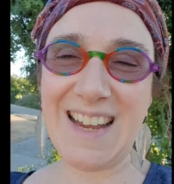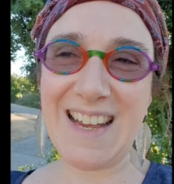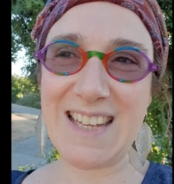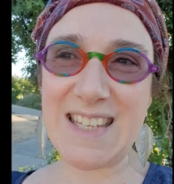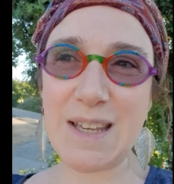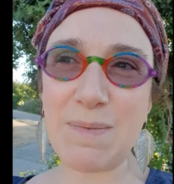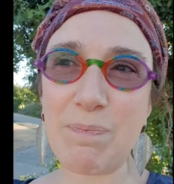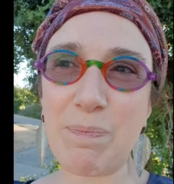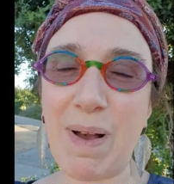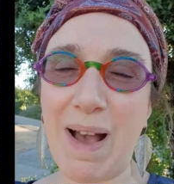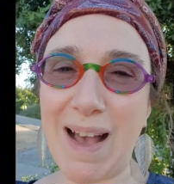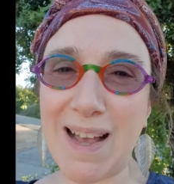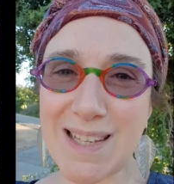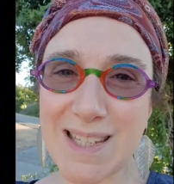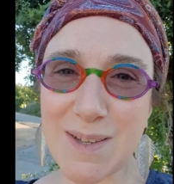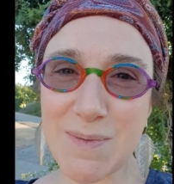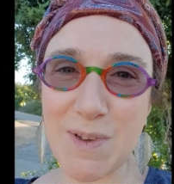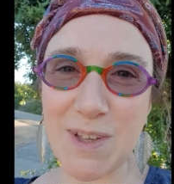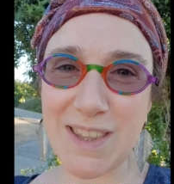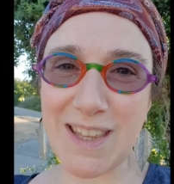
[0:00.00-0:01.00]
Is it
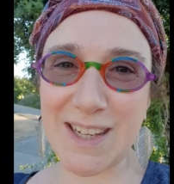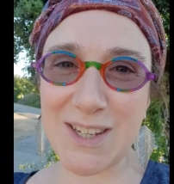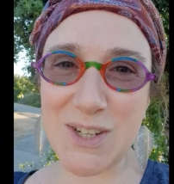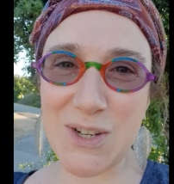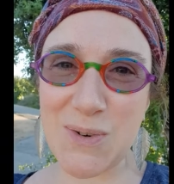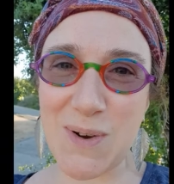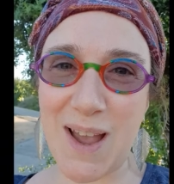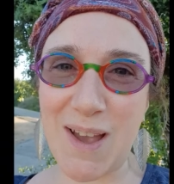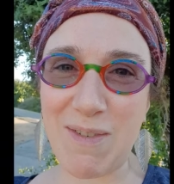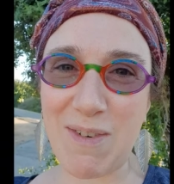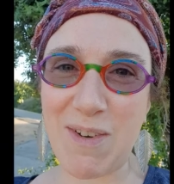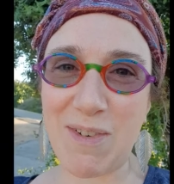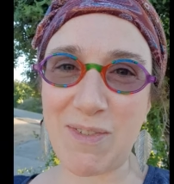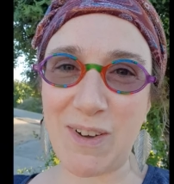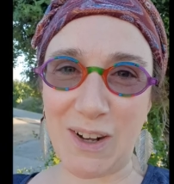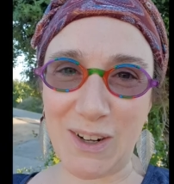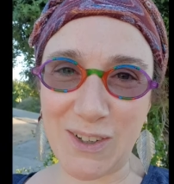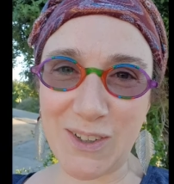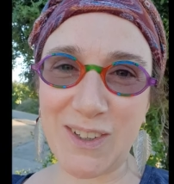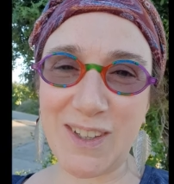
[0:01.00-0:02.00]
possible that you have a
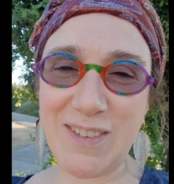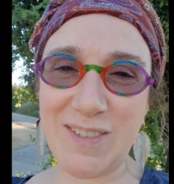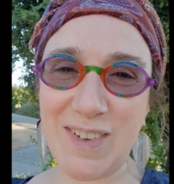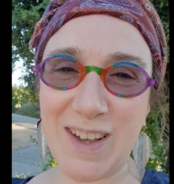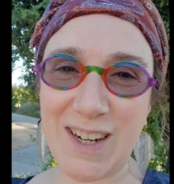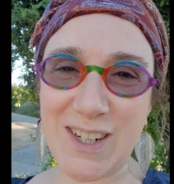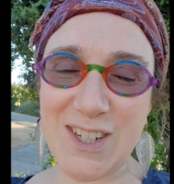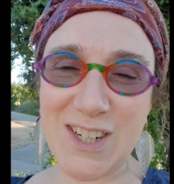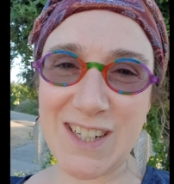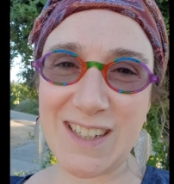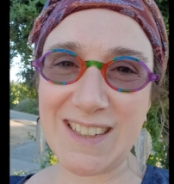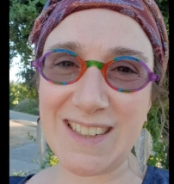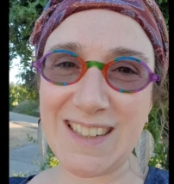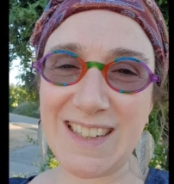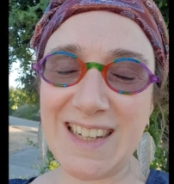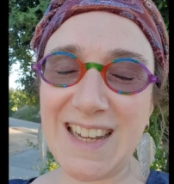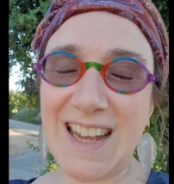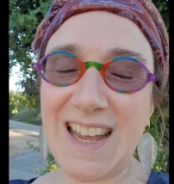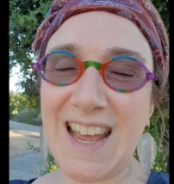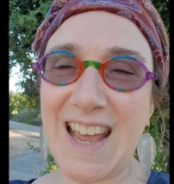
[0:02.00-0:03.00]
fungal infection?
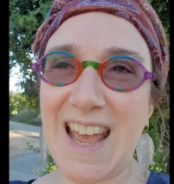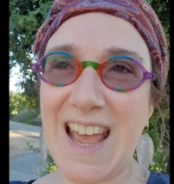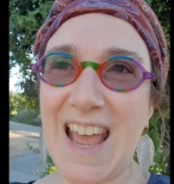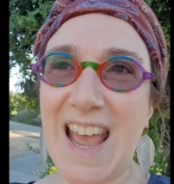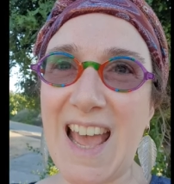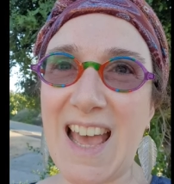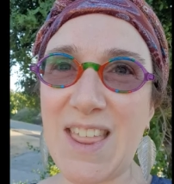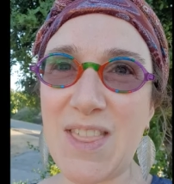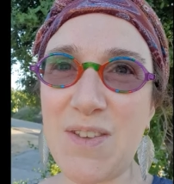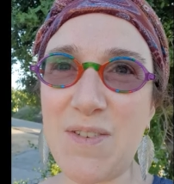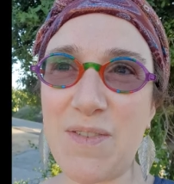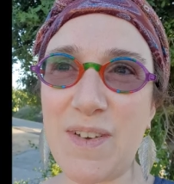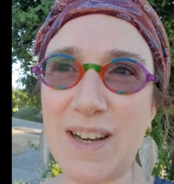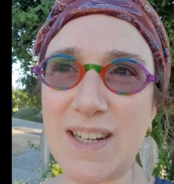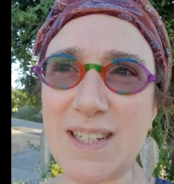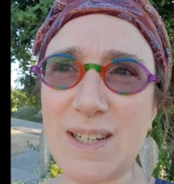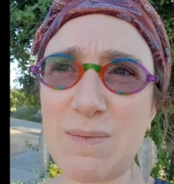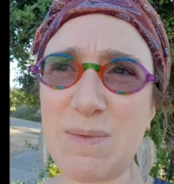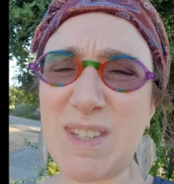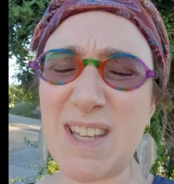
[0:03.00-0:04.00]
And the
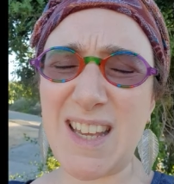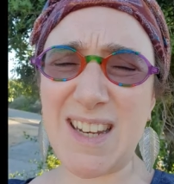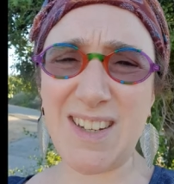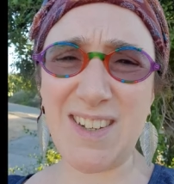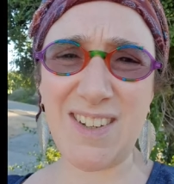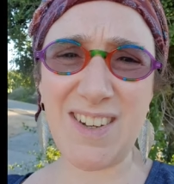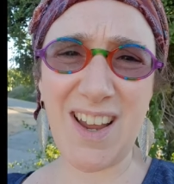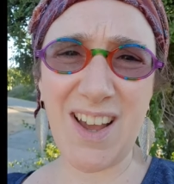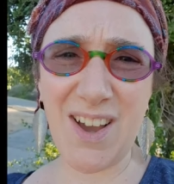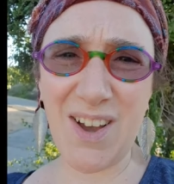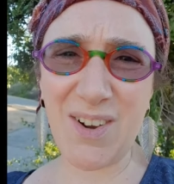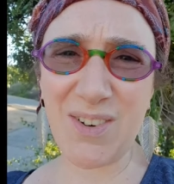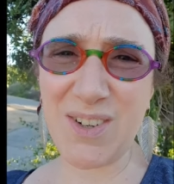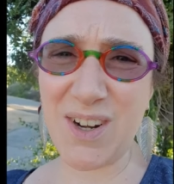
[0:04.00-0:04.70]
victim said, no,